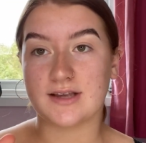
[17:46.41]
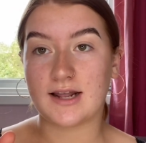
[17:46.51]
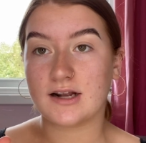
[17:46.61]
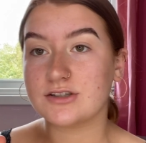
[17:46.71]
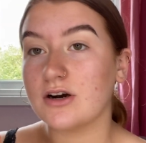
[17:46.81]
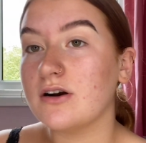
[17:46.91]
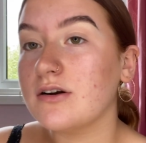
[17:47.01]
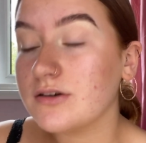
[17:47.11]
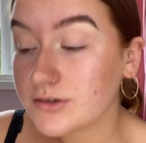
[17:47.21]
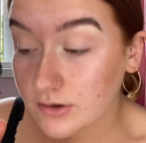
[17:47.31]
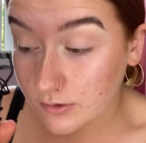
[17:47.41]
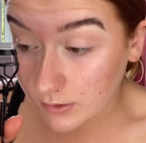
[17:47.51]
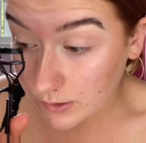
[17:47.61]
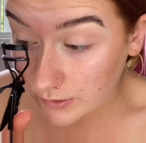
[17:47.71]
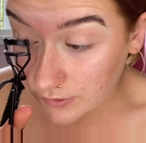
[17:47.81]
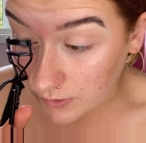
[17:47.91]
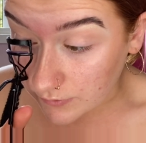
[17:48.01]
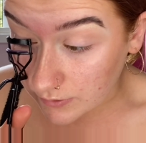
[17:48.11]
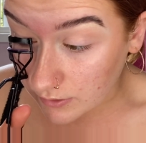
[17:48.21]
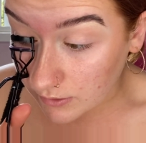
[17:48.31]
eyelash curler. So I just
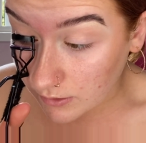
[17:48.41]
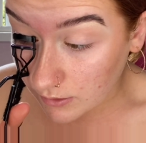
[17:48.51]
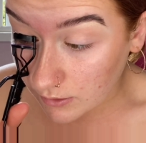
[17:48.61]
obviously